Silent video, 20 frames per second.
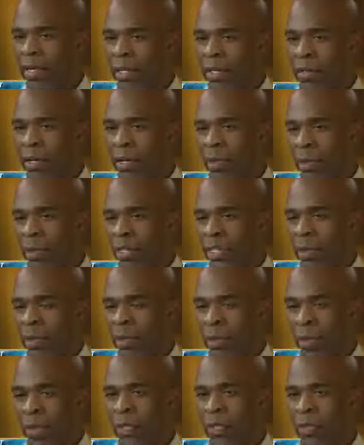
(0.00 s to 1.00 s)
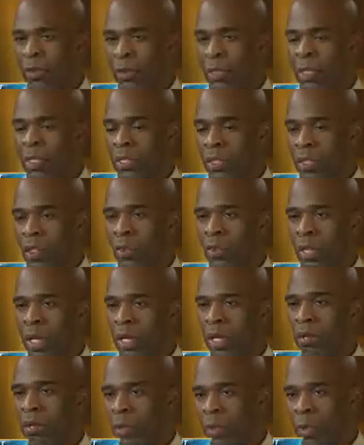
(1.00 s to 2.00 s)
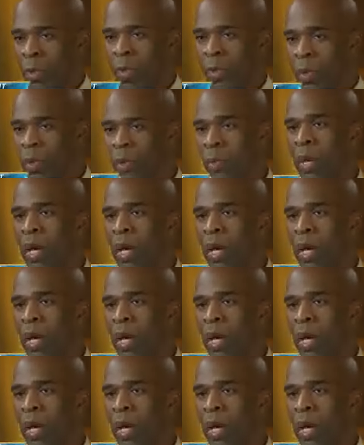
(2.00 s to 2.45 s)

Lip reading: You know, a reasonable person wouldn't assume that a woman would go